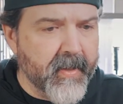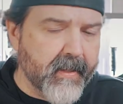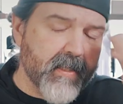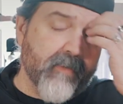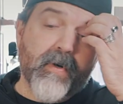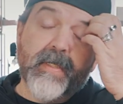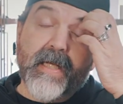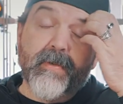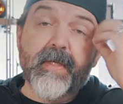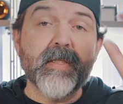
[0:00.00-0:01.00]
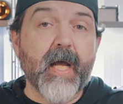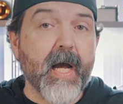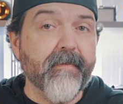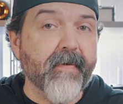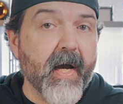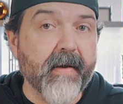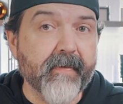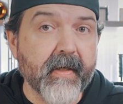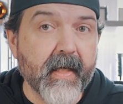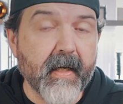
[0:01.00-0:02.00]
big difference. Now this is i
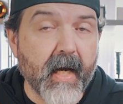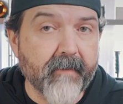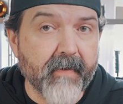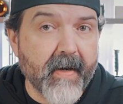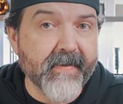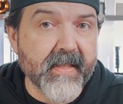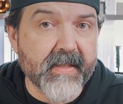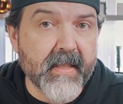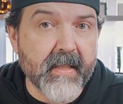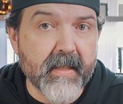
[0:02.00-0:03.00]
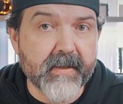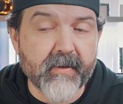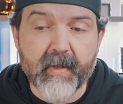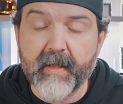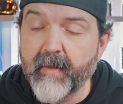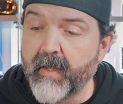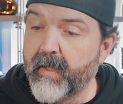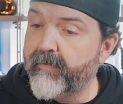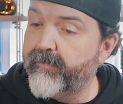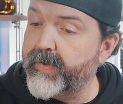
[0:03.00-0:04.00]
five, again, i five sixteen gigs of RAM
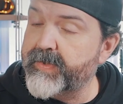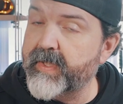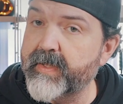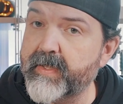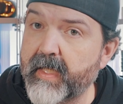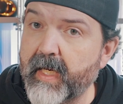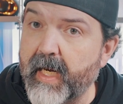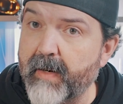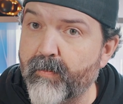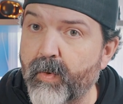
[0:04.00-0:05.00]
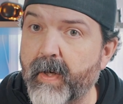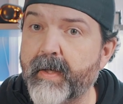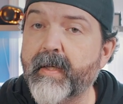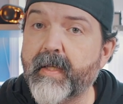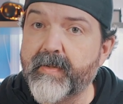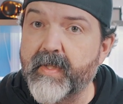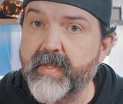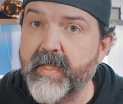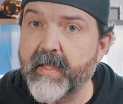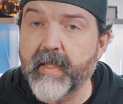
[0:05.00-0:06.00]
versus M one
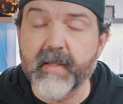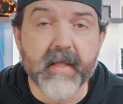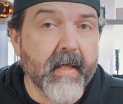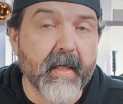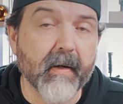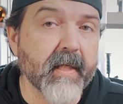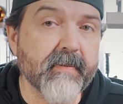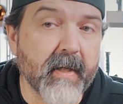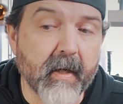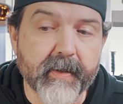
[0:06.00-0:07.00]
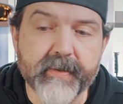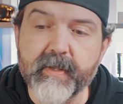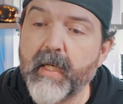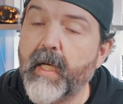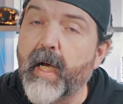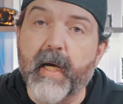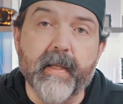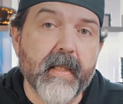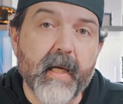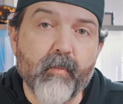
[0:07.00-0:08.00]
sixteen gigs. Now let's be honest, uh,
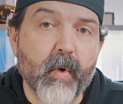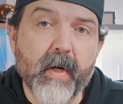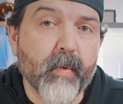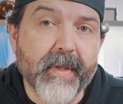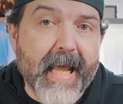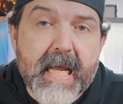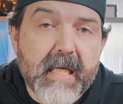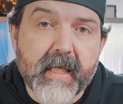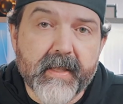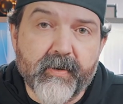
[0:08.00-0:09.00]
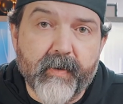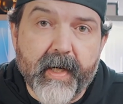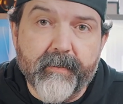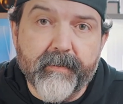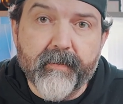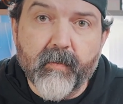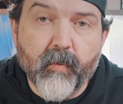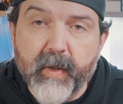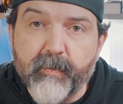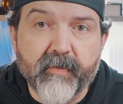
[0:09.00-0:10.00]
the M one with eight gigs of RAM
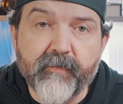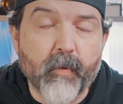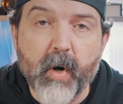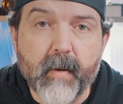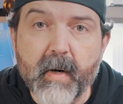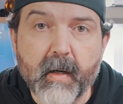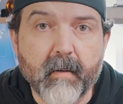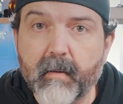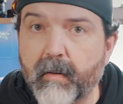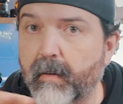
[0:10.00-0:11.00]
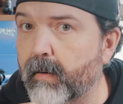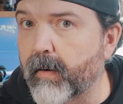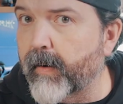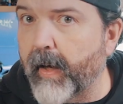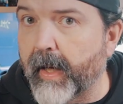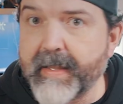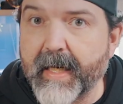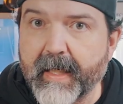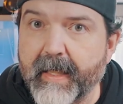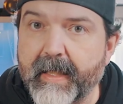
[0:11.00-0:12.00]
would perform
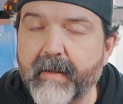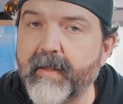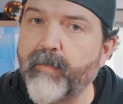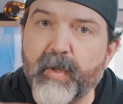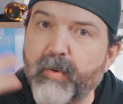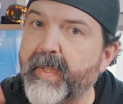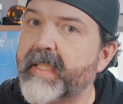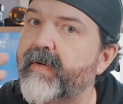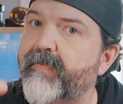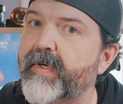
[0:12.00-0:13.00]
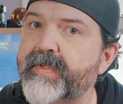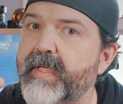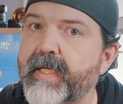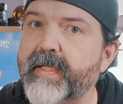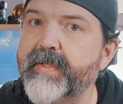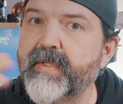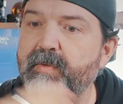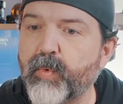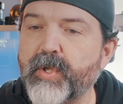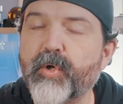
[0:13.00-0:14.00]
identically. The real big difference is
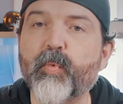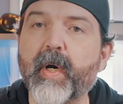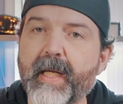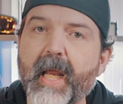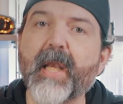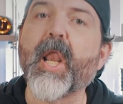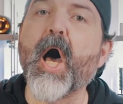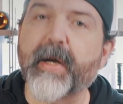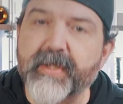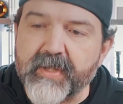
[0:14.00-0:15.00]
when you're running a lot of